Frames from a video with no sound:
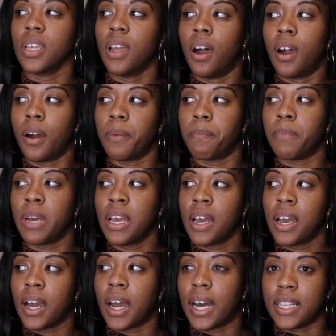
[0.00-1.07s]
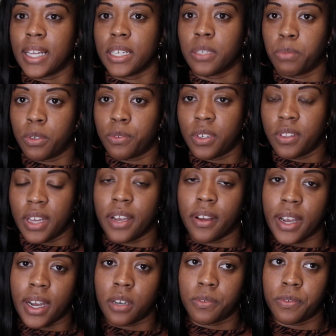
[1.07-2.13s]
I like both of
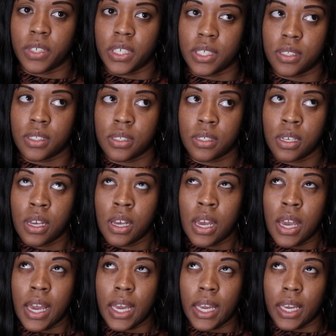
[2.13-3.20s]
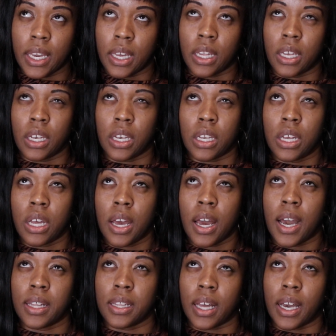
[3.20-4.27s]
their outfits, and
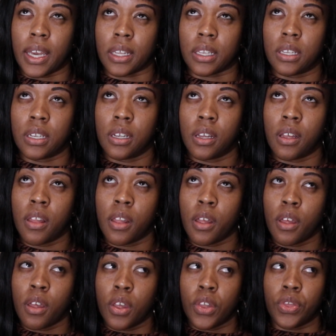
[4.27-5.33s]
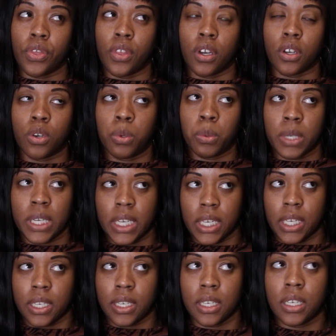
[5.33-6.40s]
I liked the
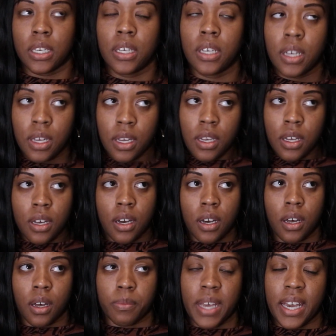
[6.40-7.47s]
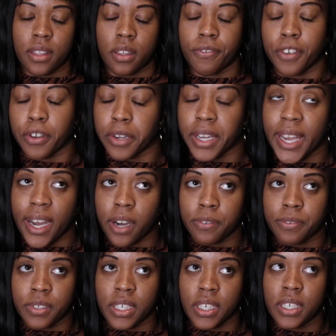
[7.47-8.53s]
queen that had the furry
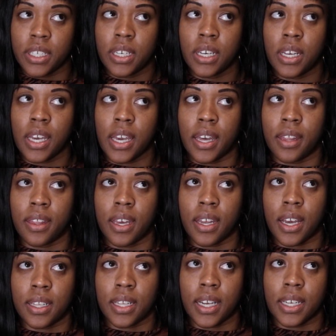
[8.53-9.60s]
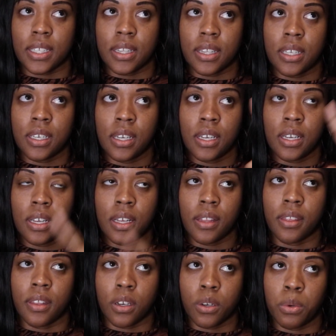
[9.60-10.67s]
outfit, and then I liked
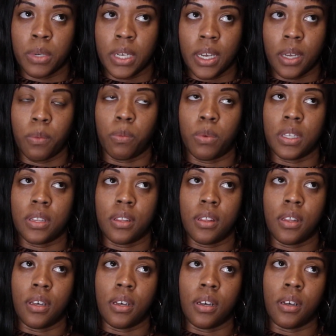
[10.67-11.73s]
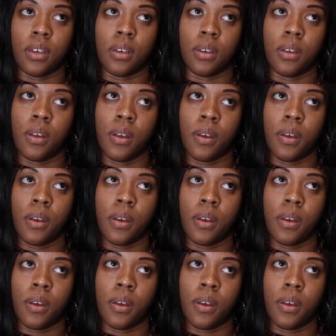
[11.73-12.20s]
the queen with the